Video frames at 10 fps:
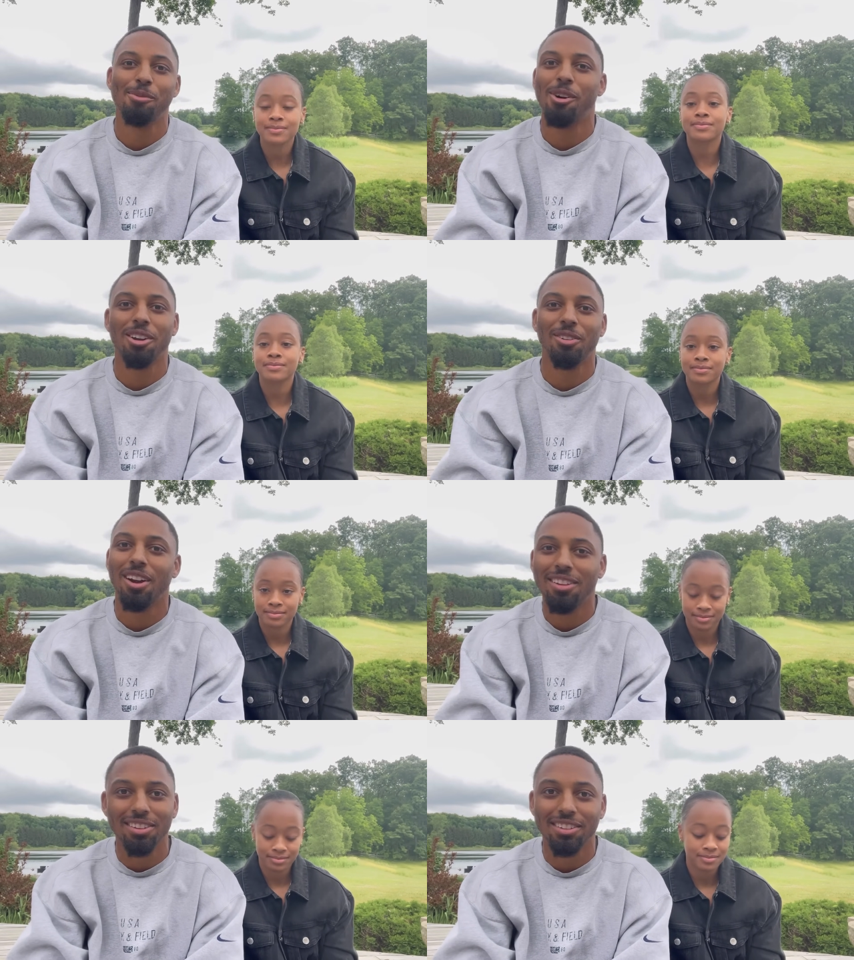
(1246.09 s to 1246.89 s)
Speaker 1: I'm walking
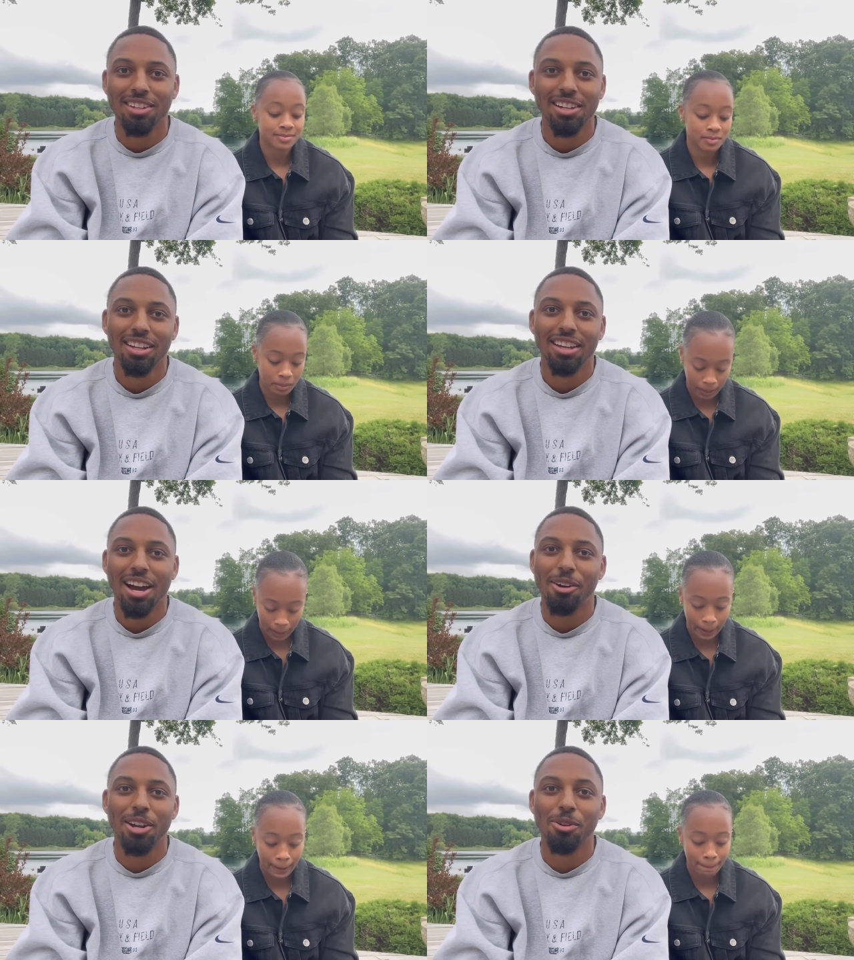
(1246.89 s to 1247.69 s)
around
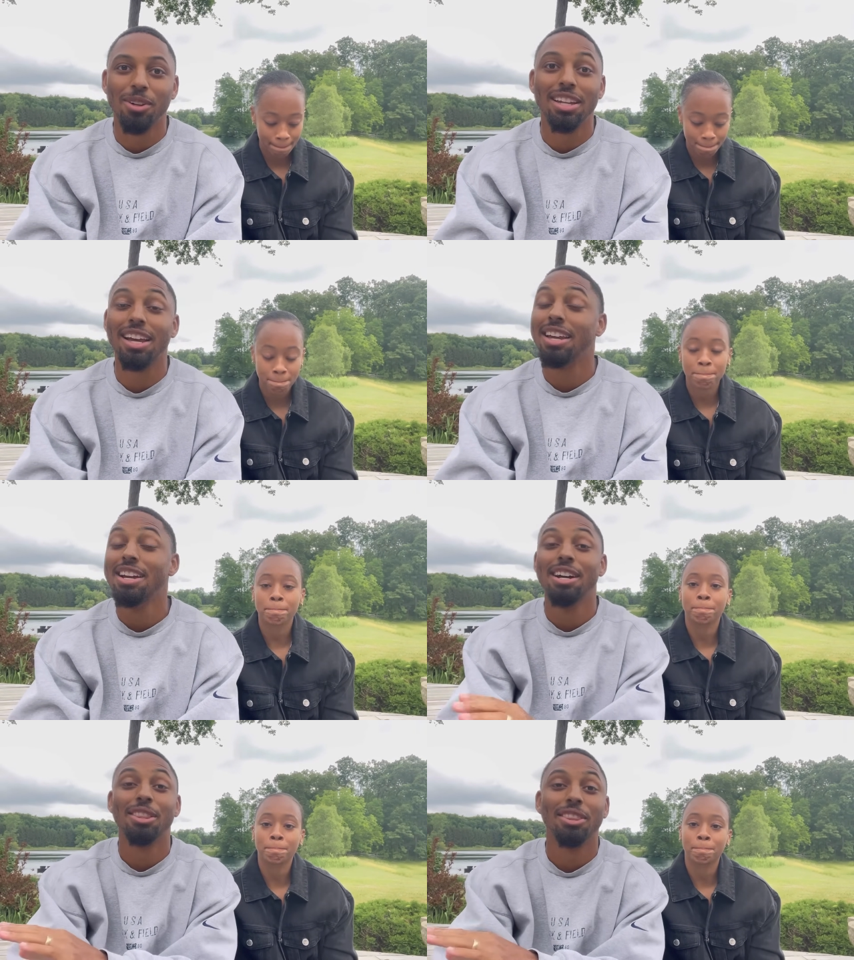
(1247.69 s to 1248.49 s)
out here one day,
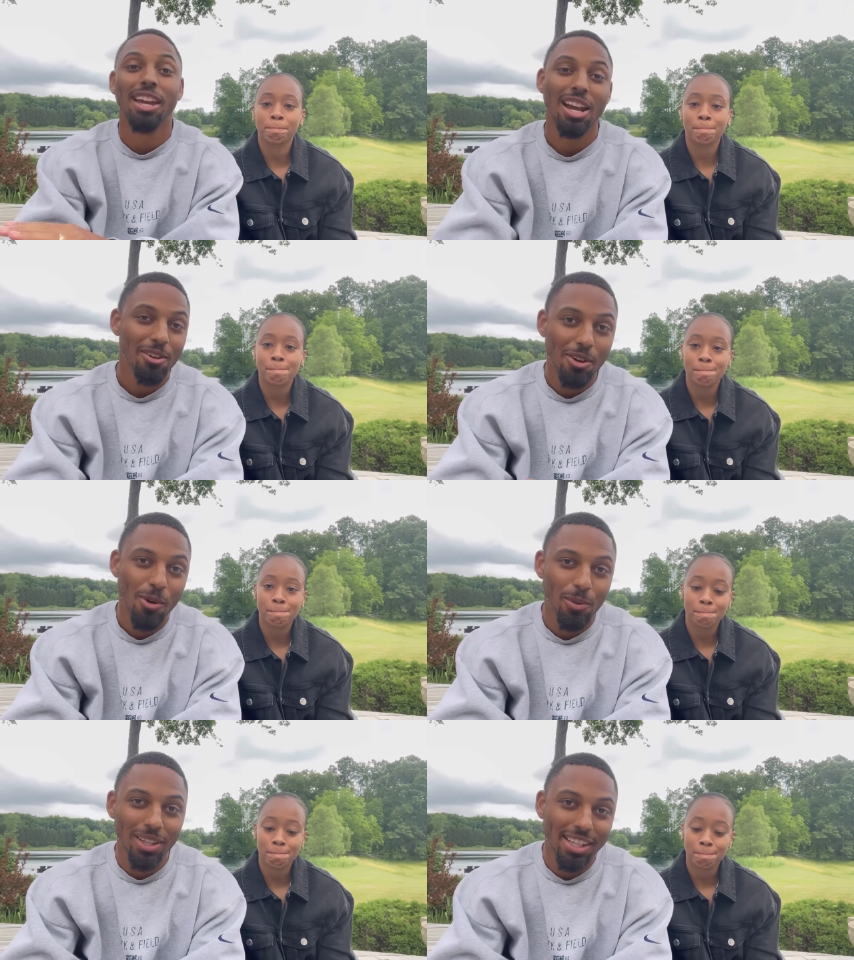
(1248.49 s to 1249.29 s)
the area
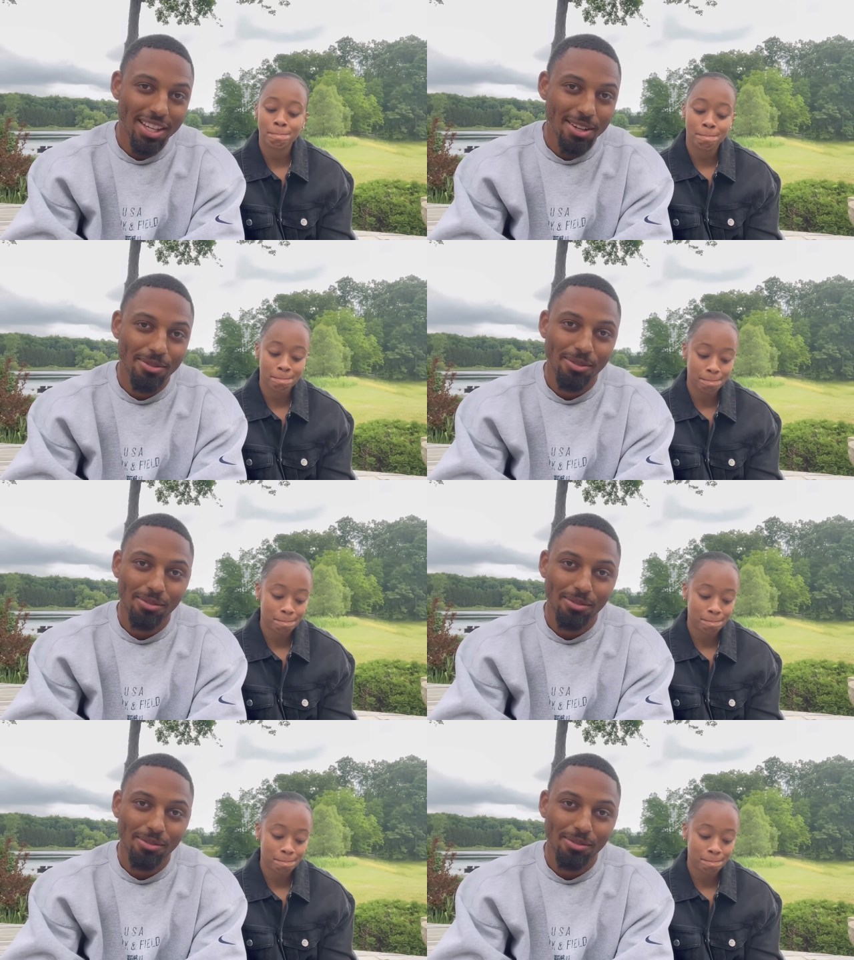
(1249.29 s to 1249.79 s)
where we live,